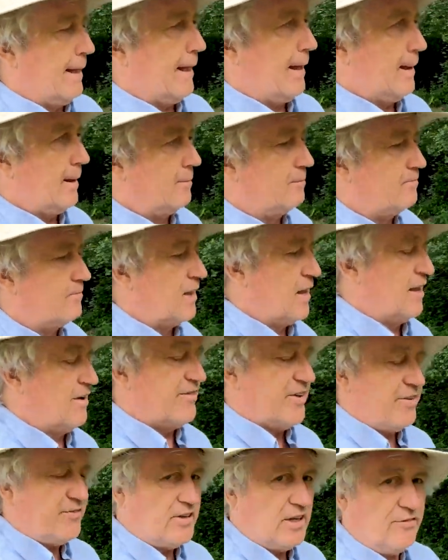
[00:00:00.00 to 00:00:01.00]

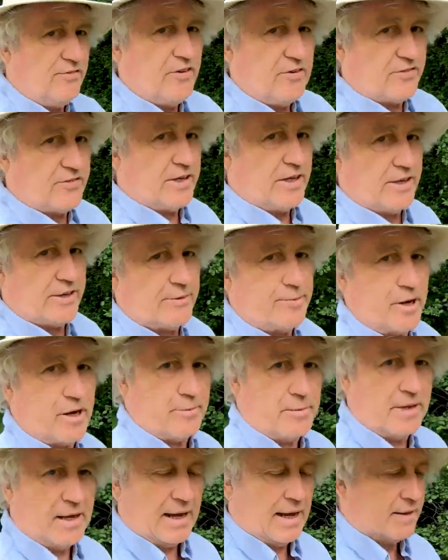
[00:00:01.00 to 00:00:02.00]
50-50 at the
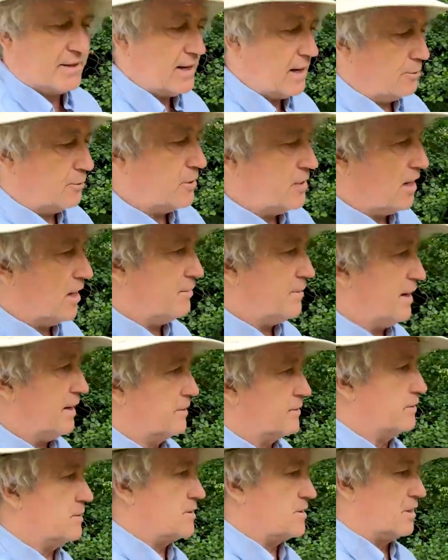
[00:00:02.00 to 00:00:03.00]
moment how that will come
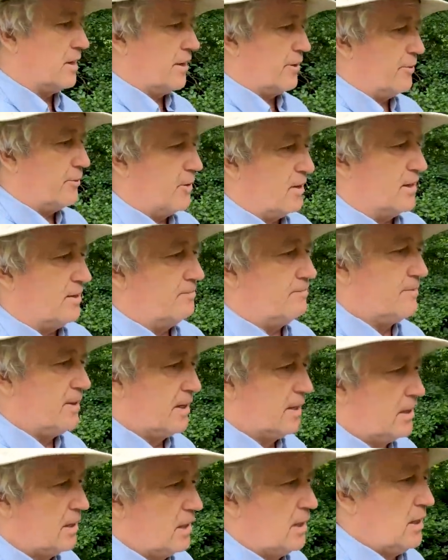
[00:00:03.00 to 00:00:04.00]
out. So
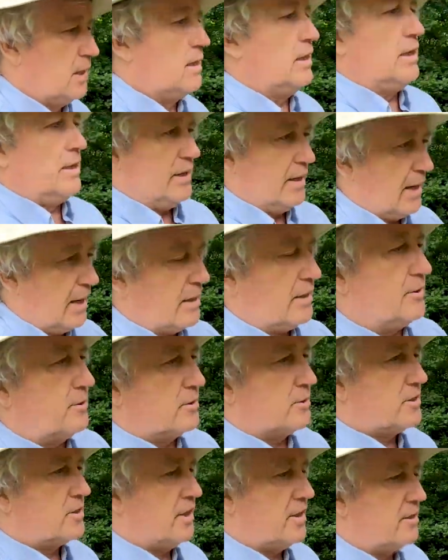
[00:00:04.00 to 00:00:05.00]
yeah,
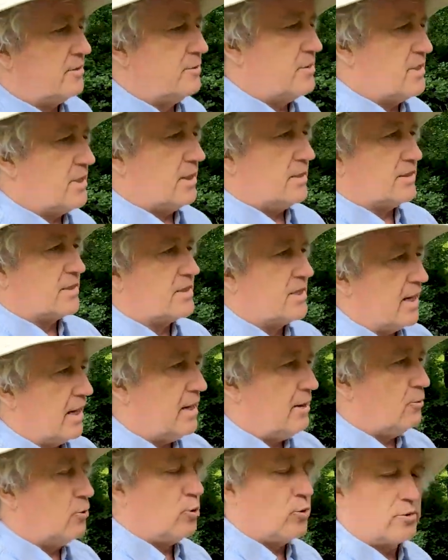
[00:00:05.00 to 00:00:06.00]
you'll see the results
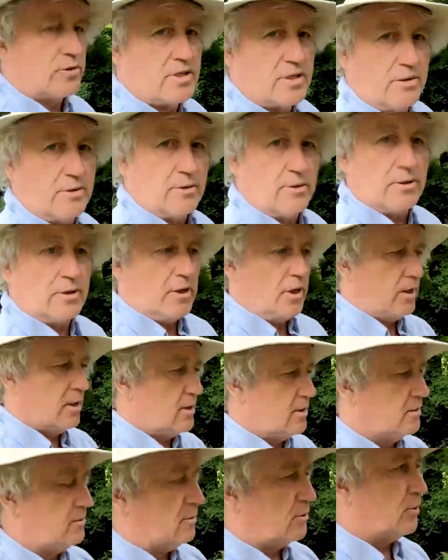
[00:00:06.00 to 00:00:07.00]
there, warts and all,
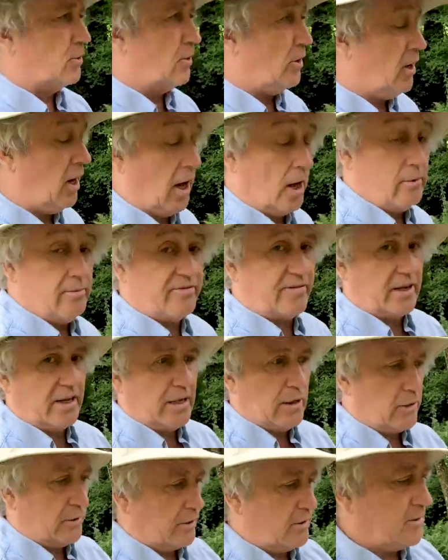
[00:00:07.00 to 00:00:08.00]
or
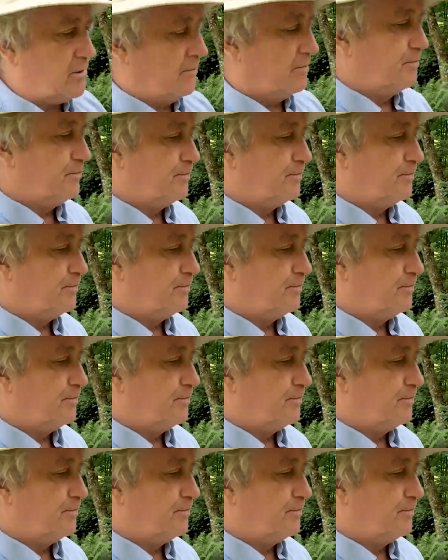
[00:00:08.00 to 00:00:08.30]
hopefully good.